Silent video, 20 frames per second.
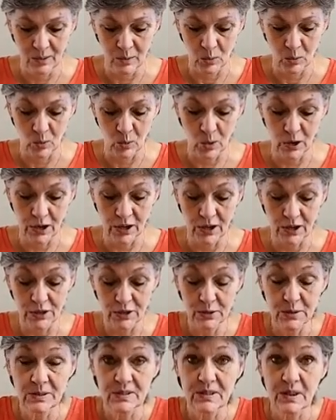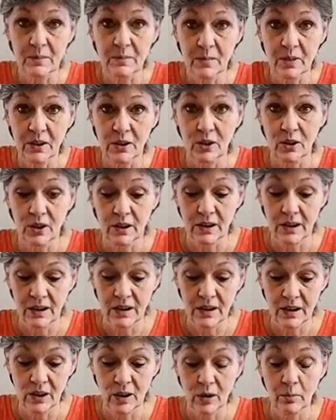we're gonna do something on
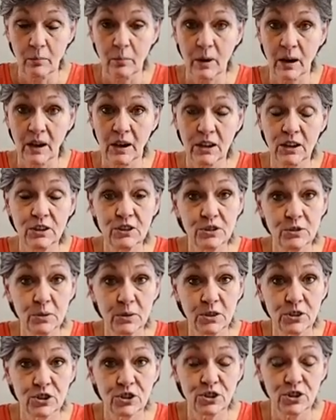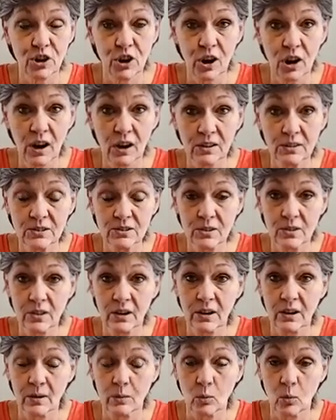here, but I'm gonna do it in chalk so that
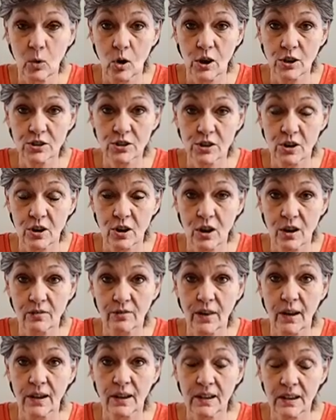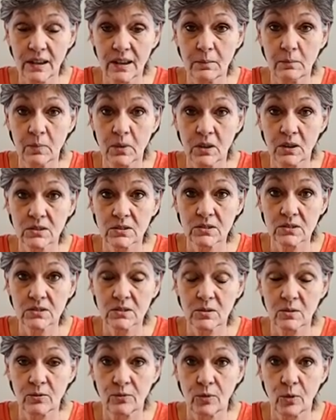I can wash it off and keep this
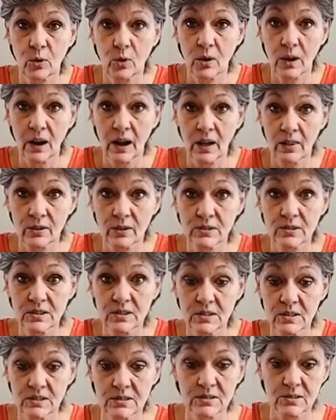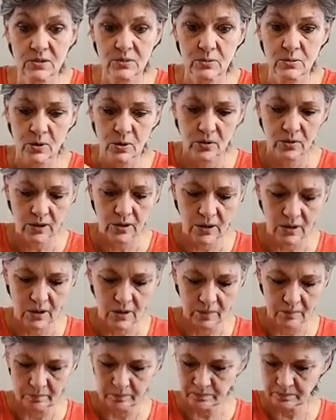for other seasons throughout the
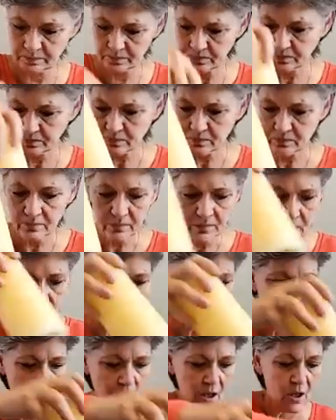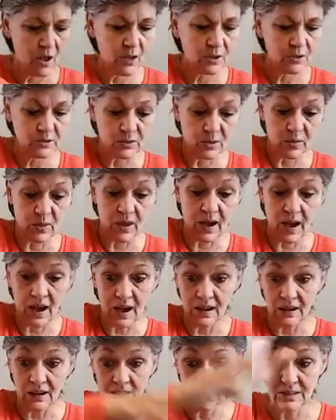year. So
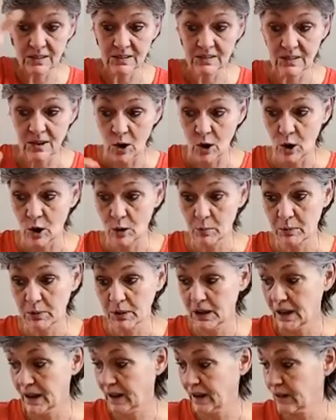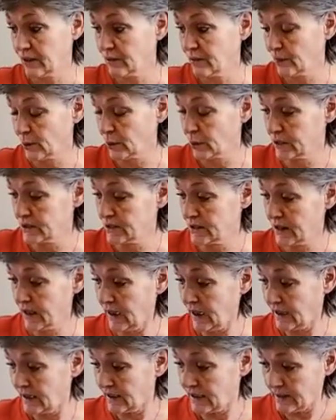that is our plan for
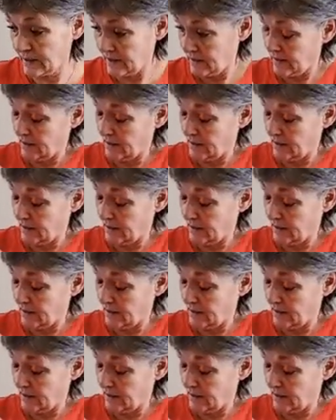today.